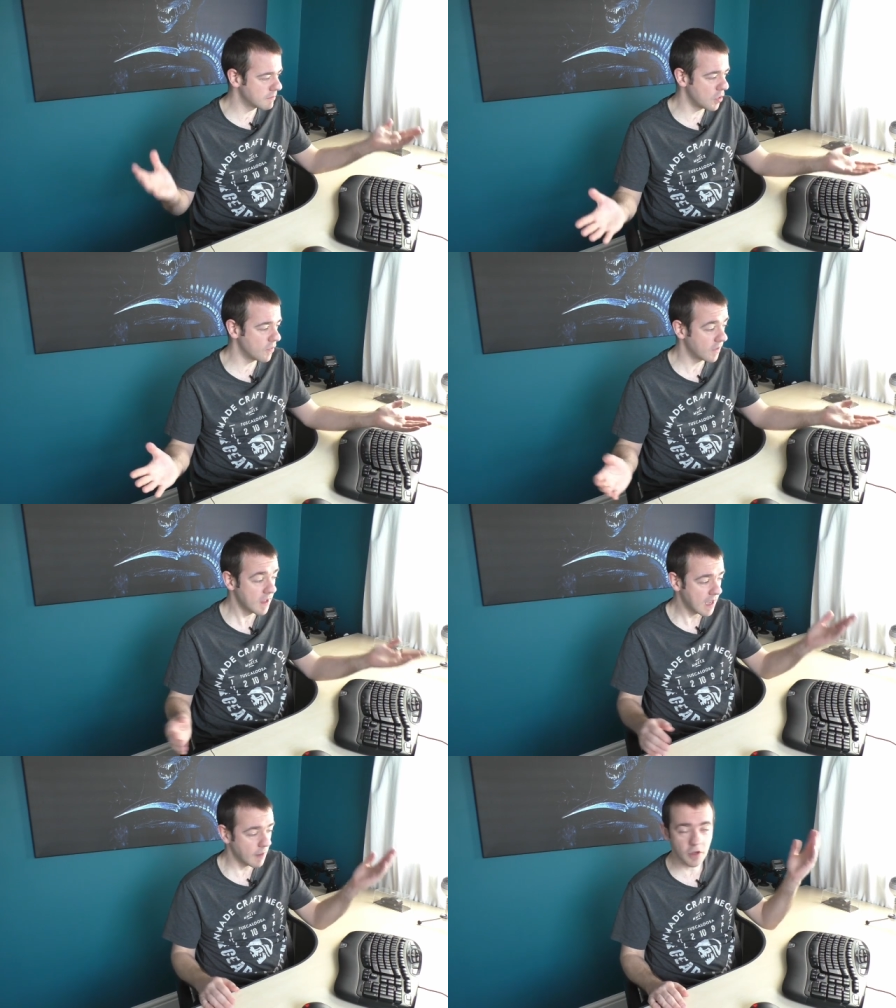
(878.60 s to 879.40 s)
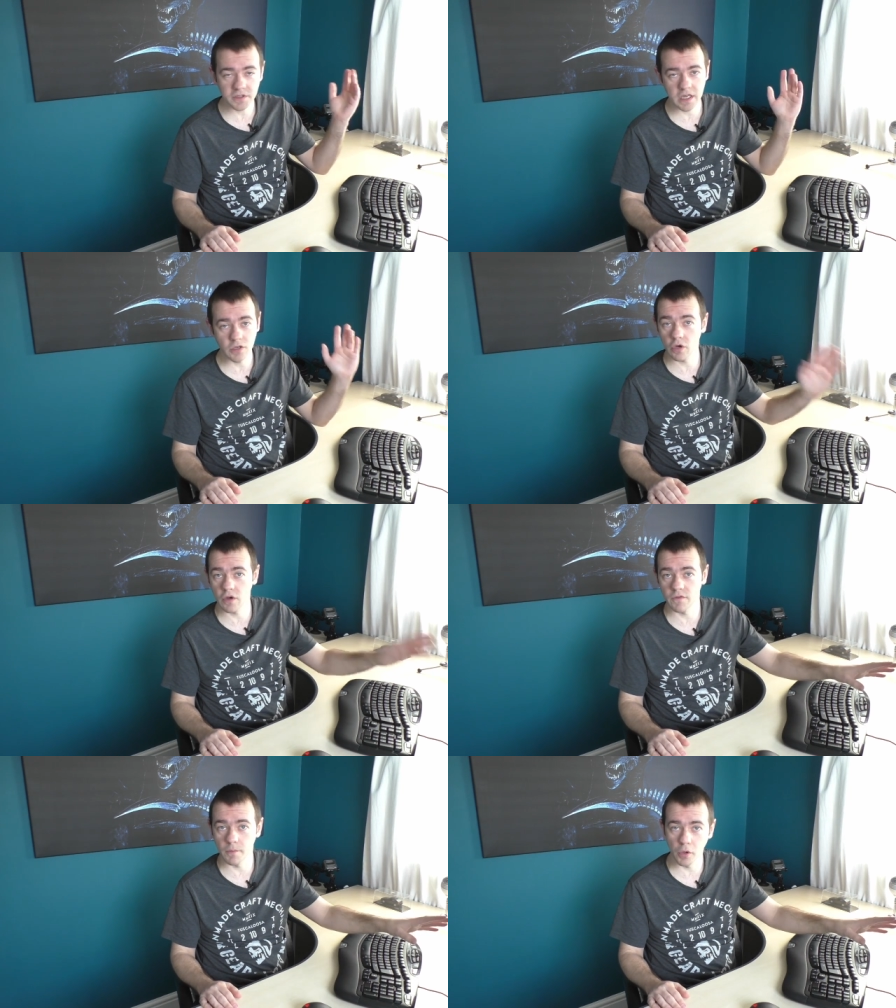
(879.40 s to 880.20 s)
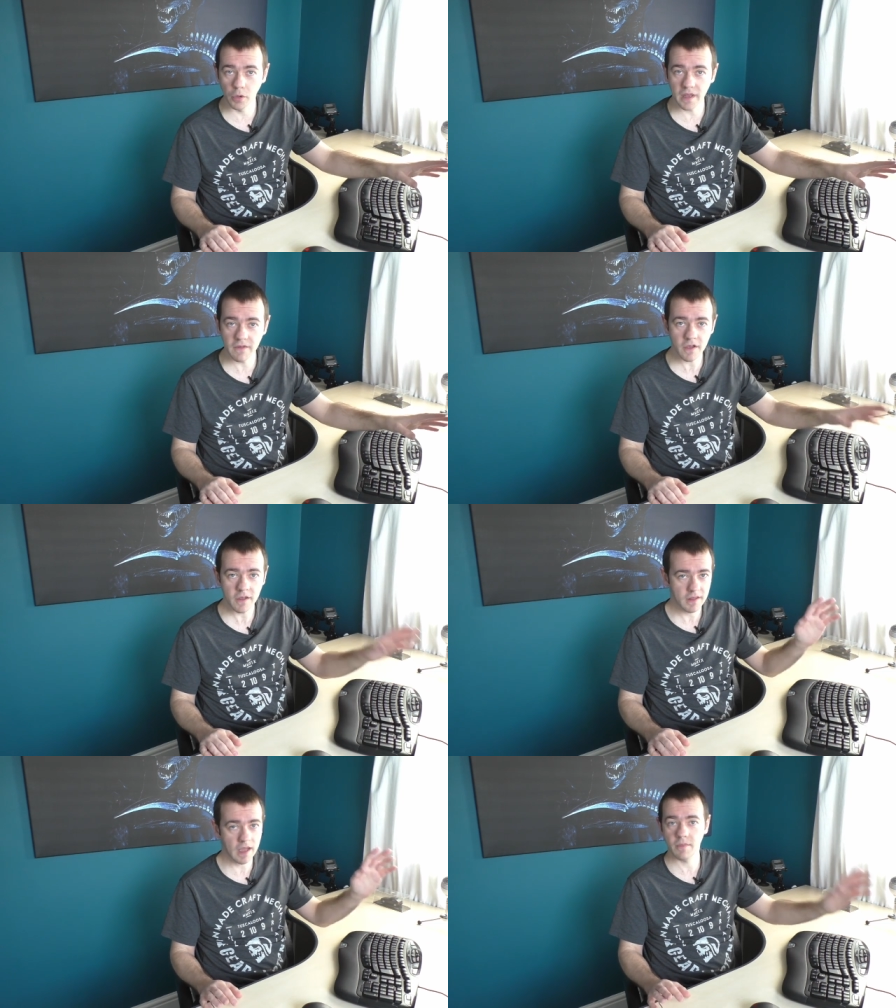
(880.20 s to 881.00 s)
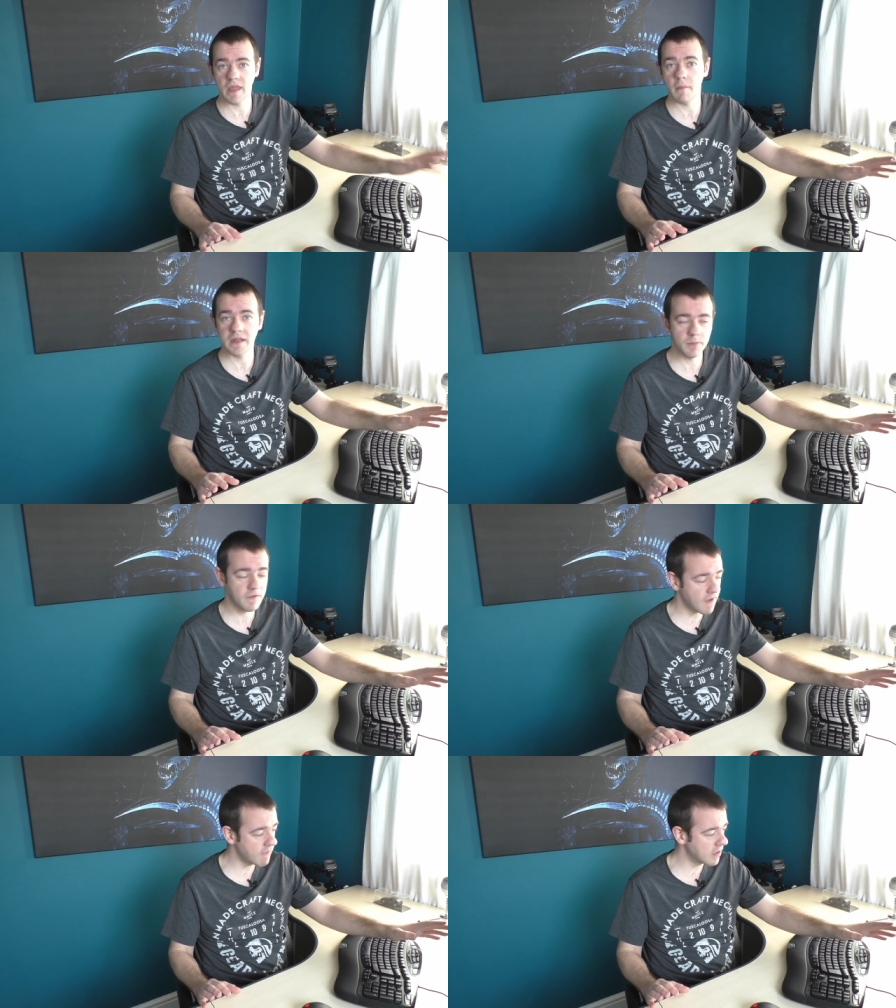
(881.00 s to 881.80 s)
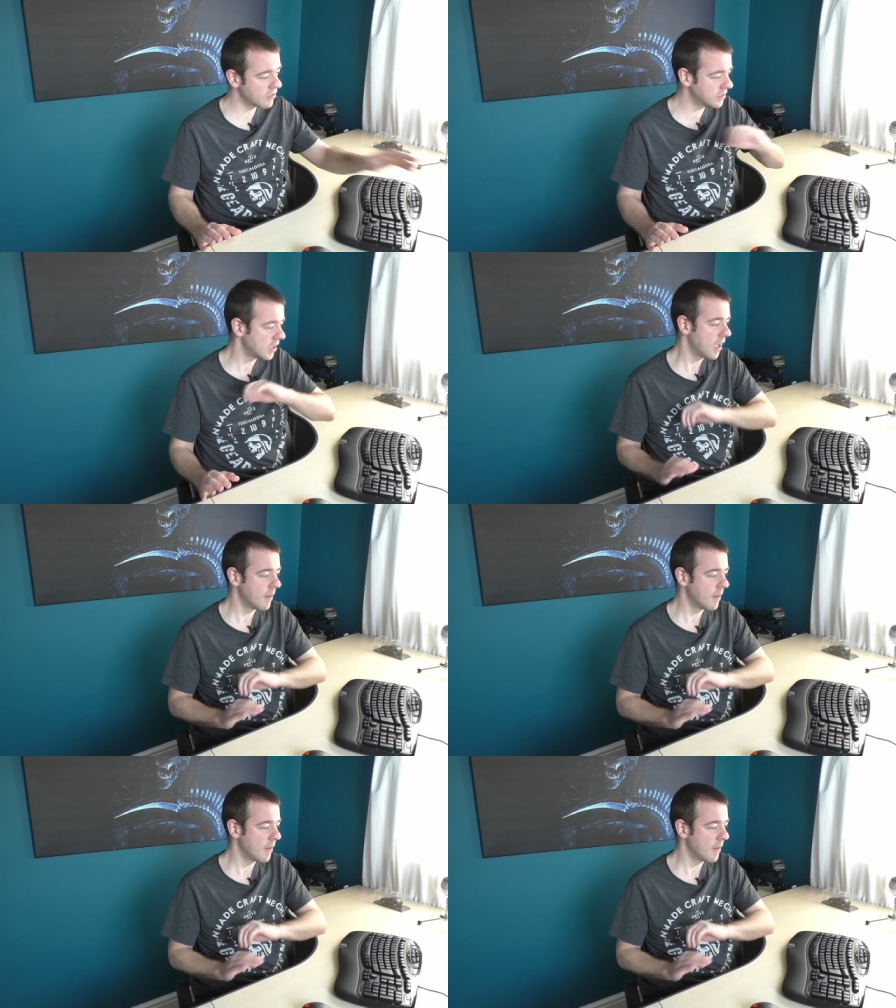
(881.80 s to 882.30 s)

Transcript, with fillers: to move. I'm not saying don't go for bulb either, um, they're meant to be very good,